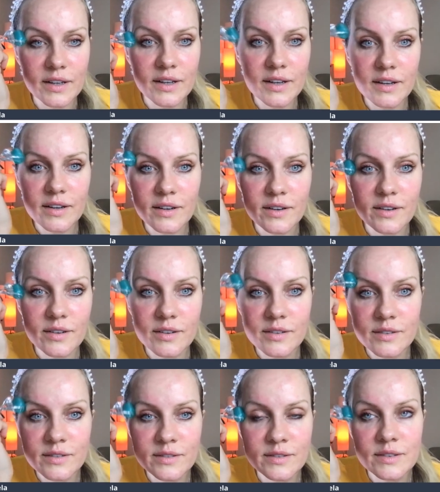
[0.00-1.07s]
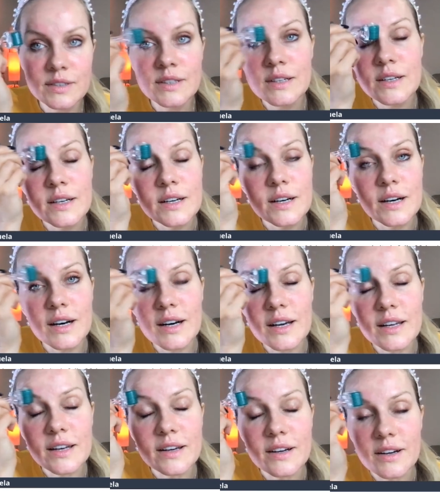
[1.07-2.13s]
I know.
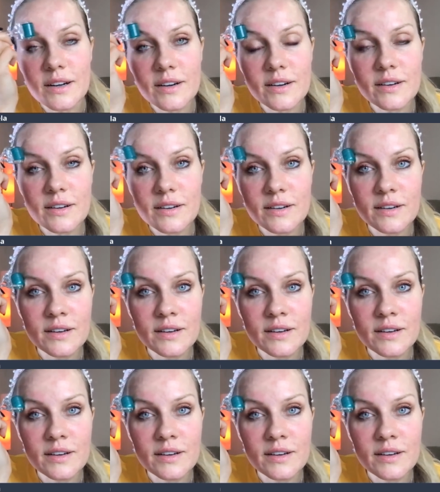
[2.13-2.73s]
I know.